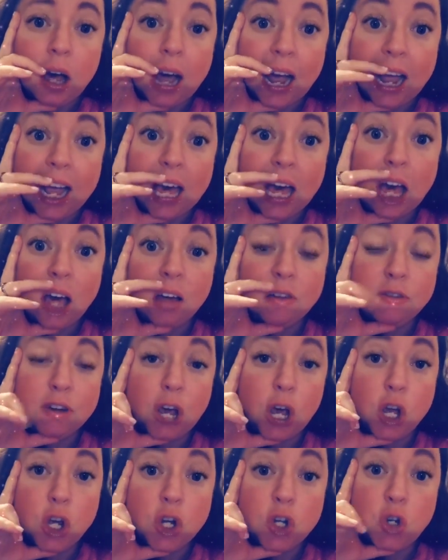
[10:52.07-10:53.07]
I have
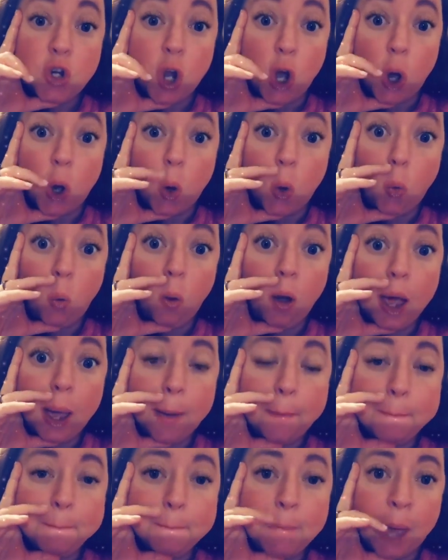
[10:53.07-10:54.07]
no
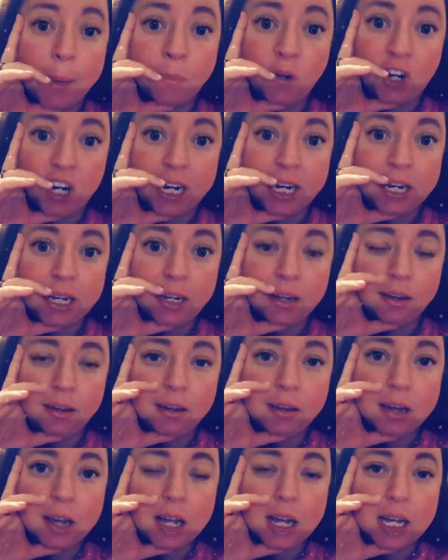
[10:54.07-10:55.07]
memory
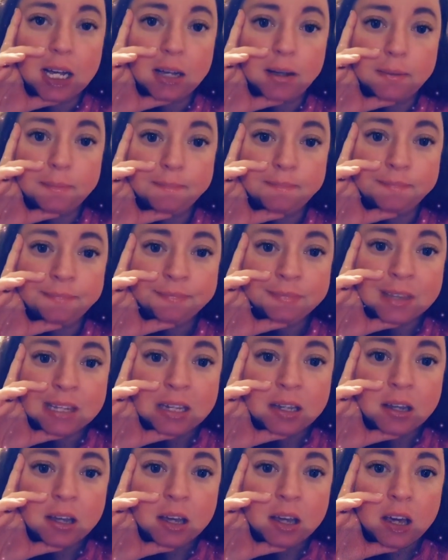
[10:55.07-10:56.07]

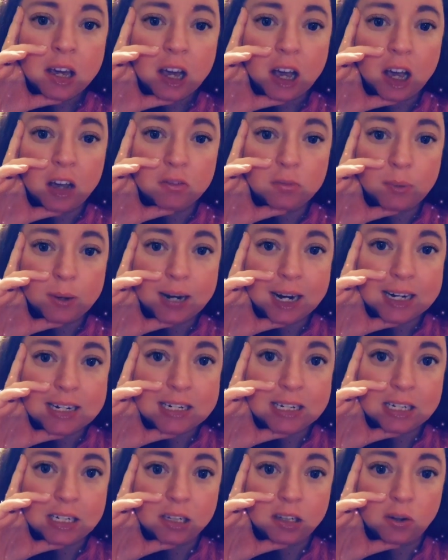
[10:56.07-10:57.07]
of what I
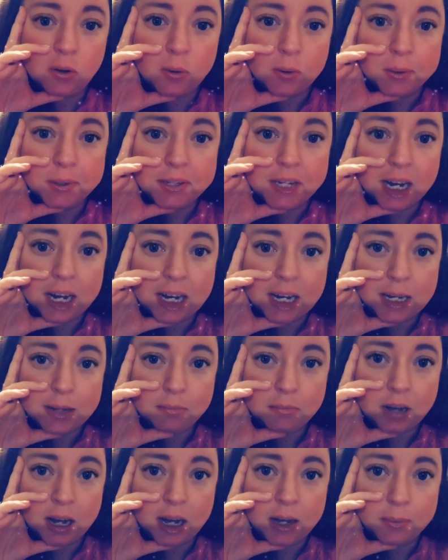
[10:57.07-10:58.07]
did the whole
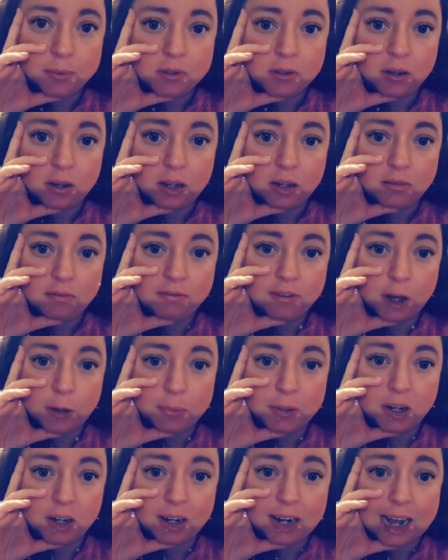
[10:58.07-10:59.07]
time I was on
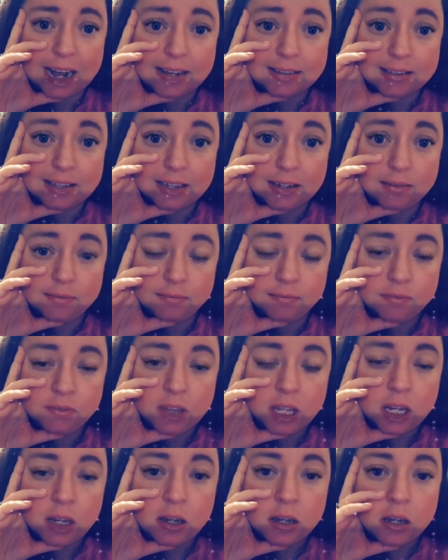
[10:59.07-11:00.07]
valpuric acid.
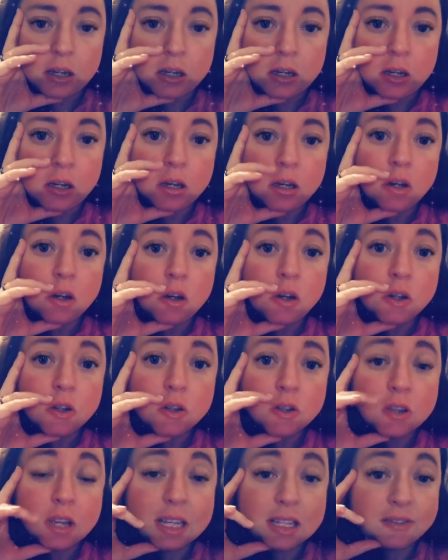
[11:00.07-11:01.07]

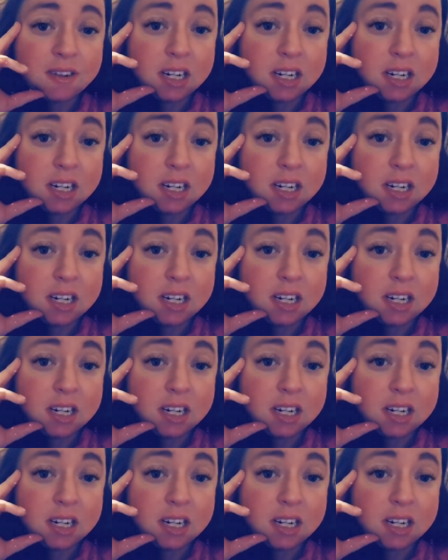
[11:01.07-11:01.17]
So that's